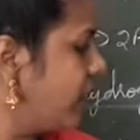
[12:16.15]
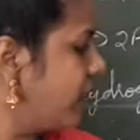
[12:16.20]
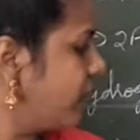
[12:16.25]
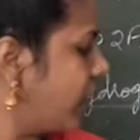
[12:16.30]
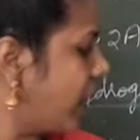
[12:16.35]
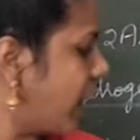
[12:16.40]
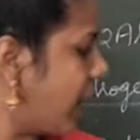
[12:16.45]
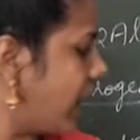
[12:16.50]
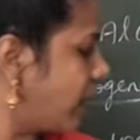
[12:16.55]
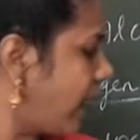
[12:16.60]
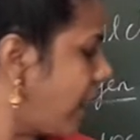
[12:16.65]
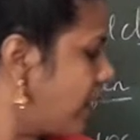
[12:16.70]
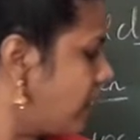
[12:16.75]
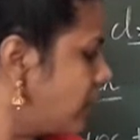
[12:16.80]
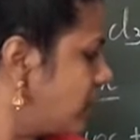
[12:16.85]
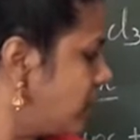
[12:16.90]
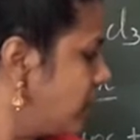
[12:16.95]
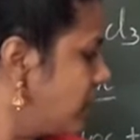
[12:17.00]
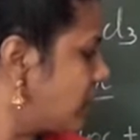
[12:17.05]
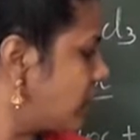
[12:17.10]
we can get
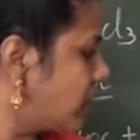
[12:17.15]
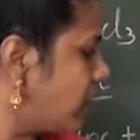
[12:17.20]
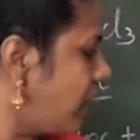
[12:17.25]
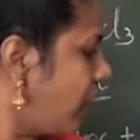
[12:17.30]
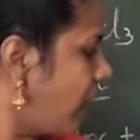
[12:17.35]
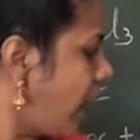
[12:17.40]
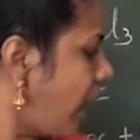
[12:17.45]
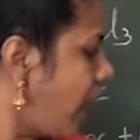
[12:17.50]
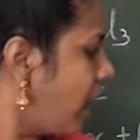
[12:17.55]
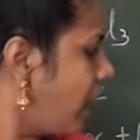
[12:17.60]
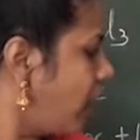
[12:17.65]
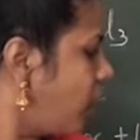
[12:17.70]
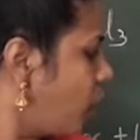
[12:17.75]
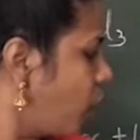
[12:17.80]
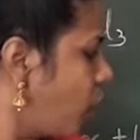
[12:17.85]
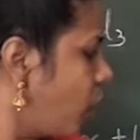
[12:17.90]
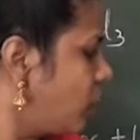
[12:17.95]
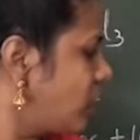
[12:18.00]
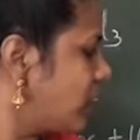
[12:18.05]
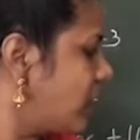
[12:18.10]

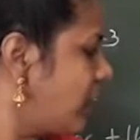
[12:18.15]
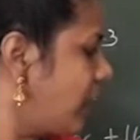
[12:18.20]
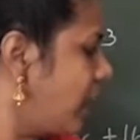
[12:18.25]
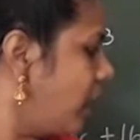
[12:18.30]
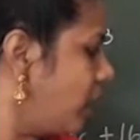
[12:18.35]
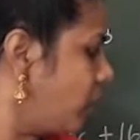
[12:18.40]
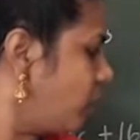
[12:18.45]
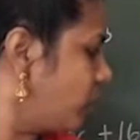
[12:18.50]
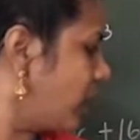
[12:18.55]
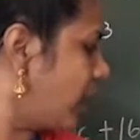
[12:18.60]
CaOCl2,